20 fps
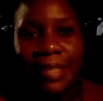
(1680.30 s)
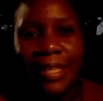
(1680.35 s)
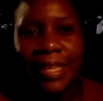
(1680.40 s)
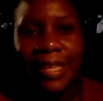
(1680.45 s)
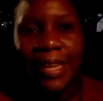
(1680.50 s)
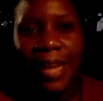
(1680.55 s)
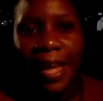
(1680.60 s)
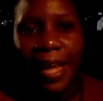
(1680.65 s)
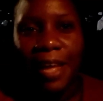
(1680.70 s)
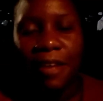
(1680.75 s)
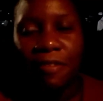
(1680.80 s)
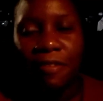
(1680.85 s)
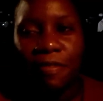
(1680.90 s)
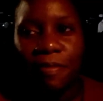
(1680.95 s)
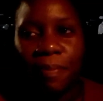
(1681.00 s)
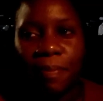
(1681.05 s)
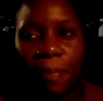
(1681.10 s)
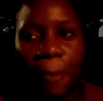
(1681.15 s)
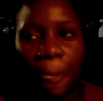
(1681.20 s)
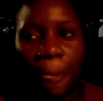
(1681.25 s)
in life,
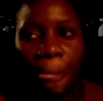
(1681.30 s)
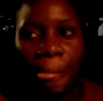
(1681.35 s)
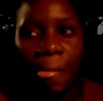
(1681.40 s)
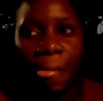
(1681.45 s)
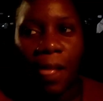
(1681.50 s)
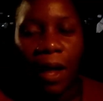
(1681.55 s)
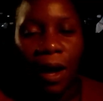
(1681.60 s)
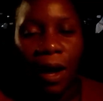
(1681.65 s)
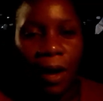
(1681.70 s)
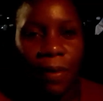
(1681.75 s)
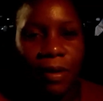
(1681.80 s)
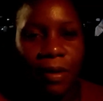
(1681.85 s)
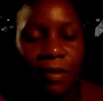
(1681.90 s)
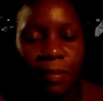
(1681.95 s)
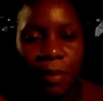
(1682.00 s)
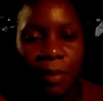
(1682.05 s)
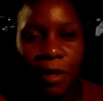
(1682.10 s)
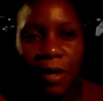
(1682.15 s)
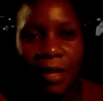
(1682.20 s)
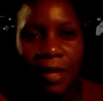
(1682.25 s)
always
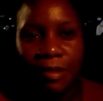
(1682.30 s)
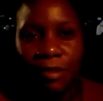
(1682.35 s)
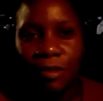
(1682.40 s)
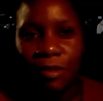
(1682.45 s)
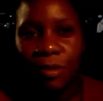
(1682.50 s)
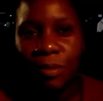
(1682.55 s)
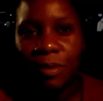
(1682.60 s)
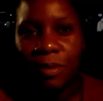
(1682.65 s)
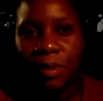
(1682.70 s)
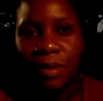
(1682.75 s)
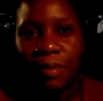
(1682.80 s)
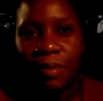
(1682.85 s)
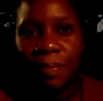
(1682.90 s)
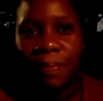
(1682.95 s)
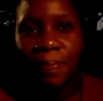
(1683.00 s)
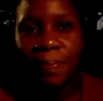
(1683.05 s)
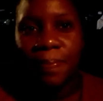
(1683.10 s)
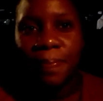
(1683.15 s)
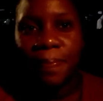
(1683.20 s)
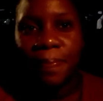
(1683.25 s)
be gratitude.
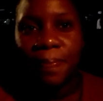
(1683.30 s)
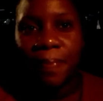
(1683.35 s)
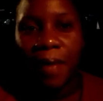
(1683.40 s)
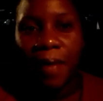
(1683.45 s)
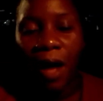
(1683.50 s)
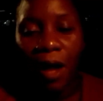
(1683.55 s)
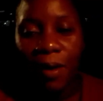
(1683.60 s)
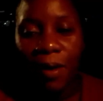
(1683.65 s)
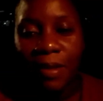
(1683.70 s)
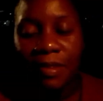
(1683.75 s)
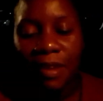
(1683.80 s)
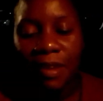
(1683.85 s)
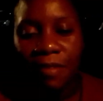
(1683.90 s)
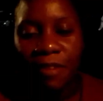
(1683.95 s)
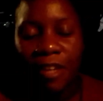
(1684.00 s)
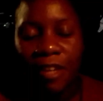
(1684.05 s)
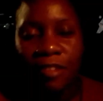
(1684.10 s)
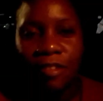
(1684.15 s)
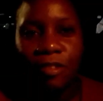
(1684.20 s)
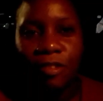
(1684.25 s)
Always have
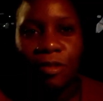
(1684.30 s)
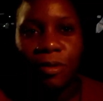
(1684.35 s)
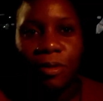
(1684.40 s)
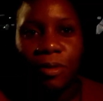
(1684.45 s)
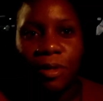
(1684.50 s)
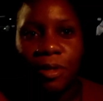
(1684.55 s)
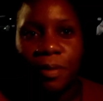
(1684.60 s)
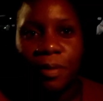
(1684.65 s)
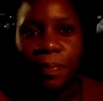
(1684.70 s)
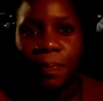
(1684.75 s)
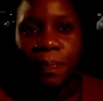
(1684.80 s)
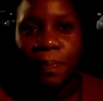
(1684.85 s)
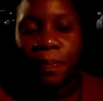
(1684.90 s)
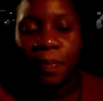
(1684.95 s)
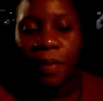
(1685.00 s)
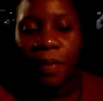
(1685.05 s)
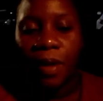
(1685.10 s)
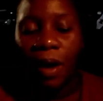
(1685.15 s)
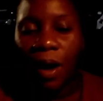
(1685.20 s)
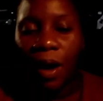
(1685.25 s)
gratitude.
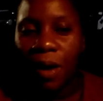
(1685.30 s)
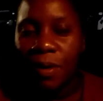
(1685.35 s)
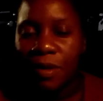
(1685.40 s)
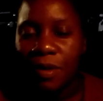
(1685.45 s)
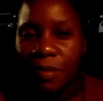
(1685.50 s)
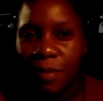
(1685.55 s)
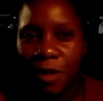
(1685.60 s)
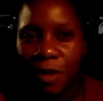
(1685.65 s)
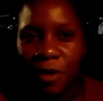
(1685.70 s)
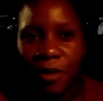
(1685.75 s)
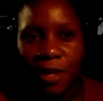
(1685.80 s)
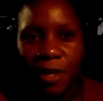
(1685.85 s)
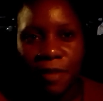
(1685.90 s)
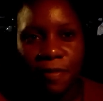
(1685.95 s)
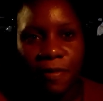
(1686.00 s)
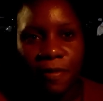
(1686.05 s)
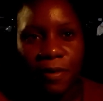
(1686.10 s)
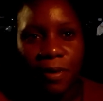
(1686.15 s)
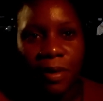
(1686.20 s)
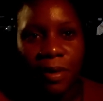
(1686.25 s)
Always be
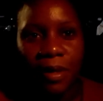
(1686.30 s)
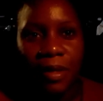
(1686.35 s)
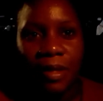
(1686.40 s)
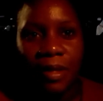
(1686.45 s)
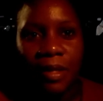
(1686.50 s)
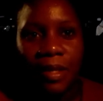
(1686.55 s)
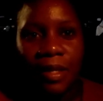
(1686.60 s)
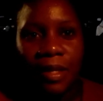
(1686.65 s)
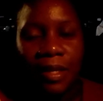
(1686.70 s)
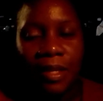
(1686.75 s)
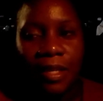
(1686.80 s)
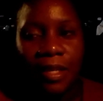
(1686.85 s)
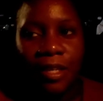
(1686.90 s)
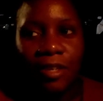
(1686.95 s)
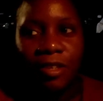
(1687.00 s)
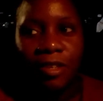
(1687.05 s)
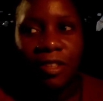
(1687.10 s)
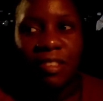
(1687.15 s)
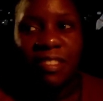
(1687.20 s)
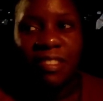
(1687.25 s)
grateful. You
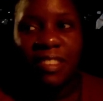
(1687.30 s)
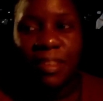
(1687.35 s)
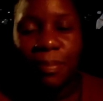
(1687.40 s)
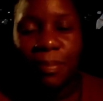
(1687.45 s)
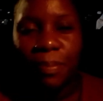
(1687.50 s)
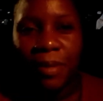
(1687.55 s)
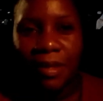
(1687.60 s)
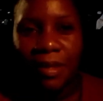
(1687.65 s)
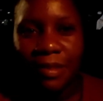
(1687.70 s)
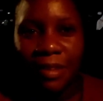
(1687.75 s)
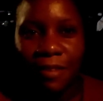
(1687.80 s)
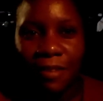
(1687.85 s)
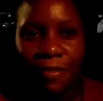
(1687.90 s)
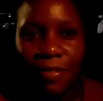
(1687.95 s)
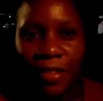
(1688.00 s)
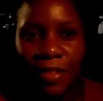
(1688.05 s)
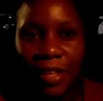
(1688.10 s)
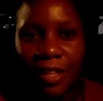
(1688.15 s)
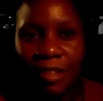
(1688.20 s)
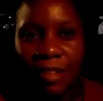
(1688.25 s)
know, the simplest of
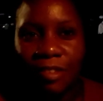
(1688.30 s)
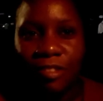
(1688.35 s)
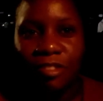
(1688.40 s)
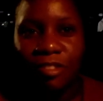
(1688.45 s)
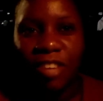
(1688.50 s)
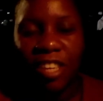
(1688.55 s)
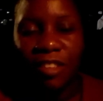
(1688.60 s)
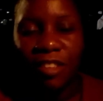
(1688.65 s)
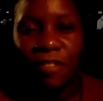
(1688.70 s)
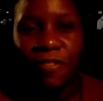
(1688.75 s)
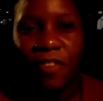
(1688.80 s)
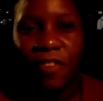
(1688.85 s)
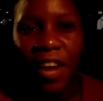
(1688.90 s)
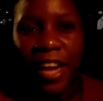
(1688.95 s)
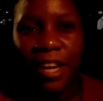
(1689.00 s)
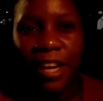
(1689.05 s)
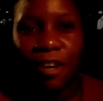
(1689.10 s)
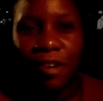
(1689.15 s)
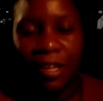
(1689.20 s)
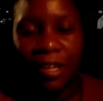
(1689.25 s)
things, try to
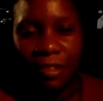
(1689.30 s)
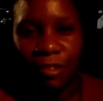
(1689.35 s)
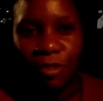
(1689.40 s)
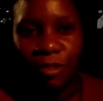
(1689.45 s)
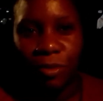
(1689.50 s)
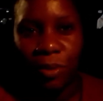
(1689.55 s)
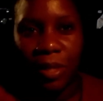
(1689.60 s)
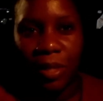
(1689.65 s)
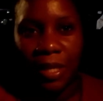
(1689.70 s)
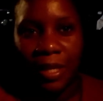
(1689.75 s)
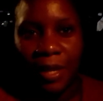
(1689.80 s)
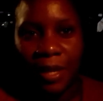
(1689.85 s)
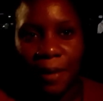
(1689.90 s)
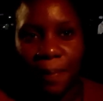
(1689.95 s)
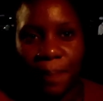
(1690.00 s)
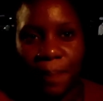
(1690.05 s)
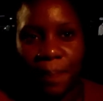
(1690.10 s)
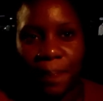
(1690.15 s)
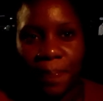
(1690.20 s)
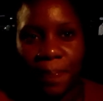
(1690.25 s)
find gratitude in
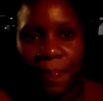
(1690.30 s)
them.